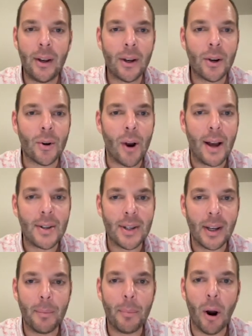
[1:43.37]

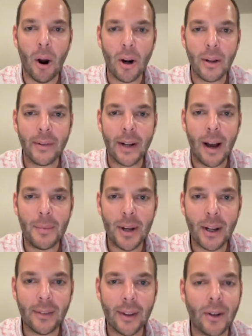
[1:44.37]
crossing part of an
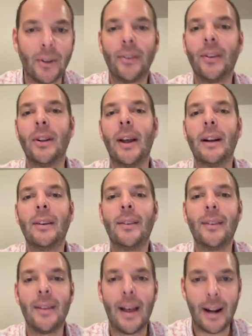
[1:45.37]
object, it'll
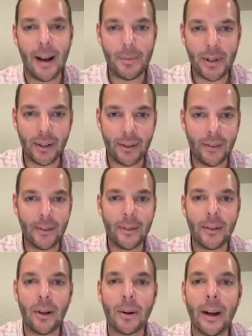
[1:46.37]
select that object,
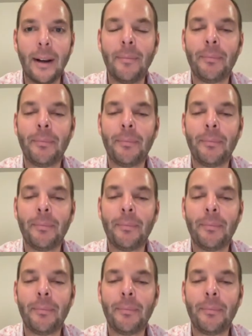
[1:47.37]
okay?